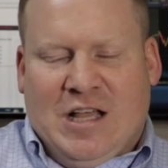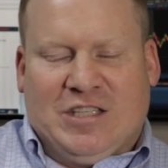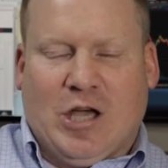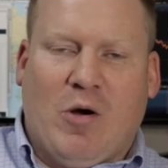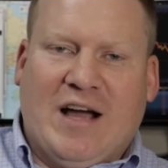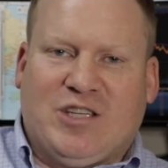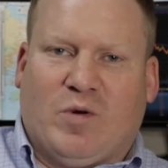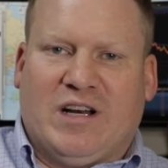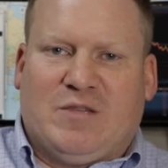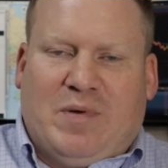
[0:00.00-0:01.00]
So I just
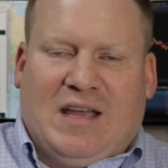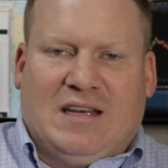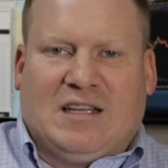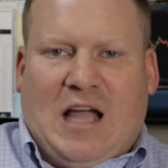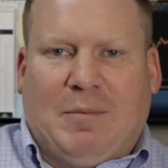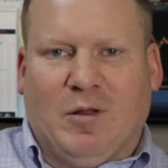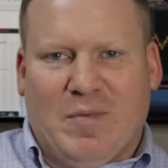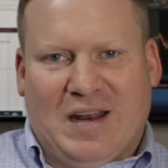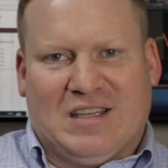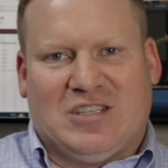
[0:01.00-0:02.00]
wanted to spend a couple of
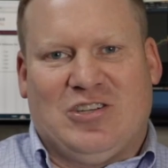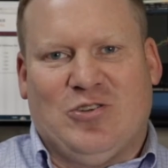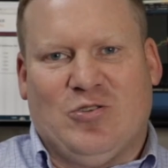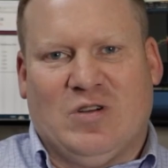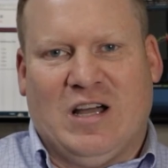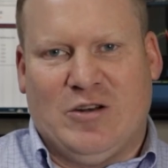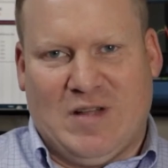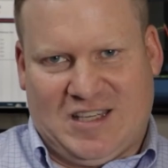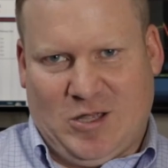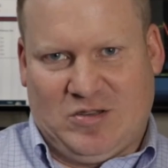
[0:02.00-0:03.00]
minutes to
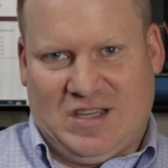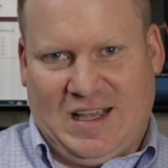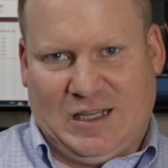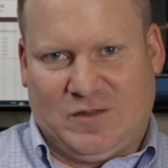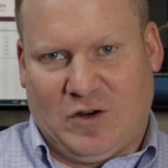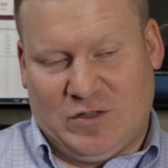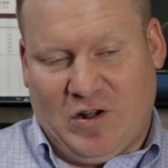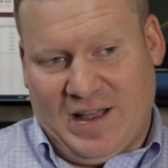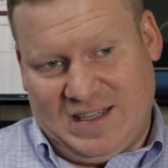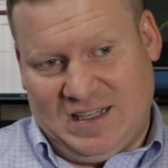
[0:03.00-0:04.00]
address those things. First of
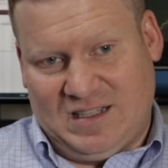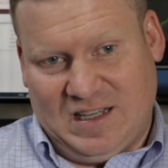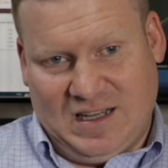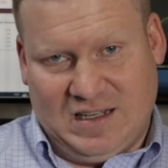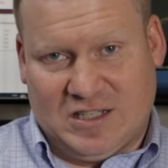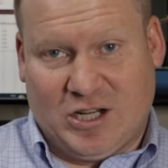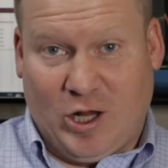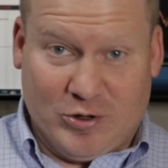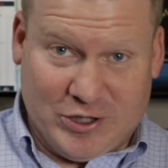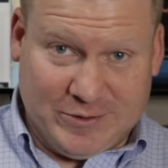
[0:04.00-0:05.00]
all, SEC
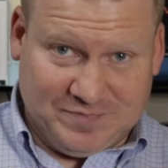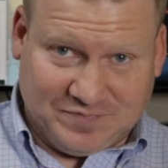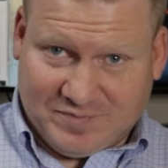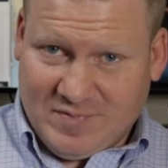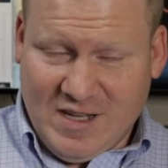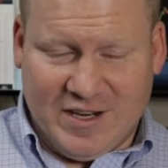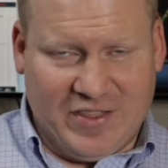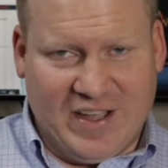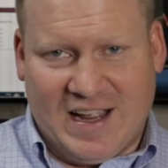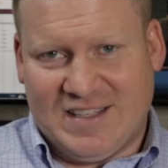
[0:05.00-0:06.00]
disclosure.
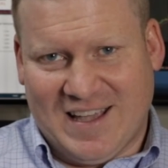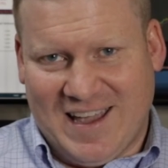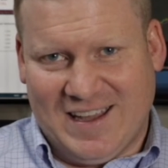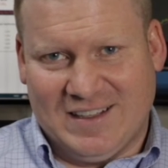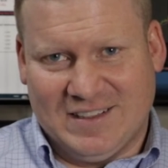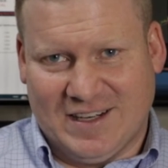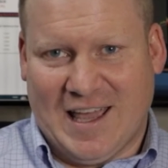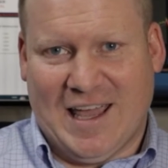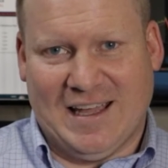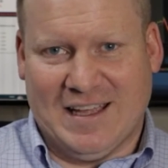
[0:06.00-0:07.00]
Nothing I say
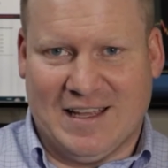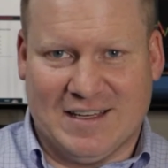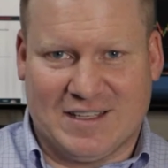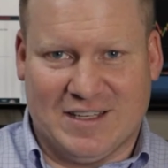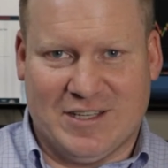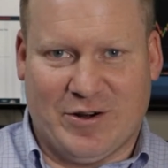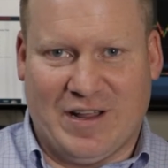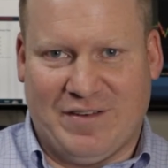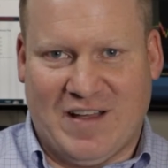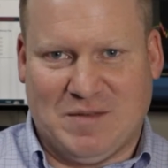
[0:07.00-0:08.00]
today is considered
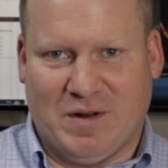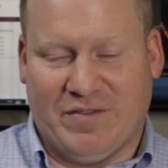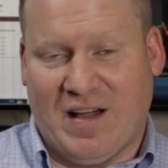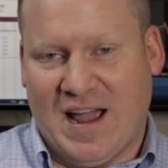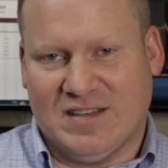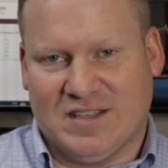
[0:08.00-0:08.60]
investment advice.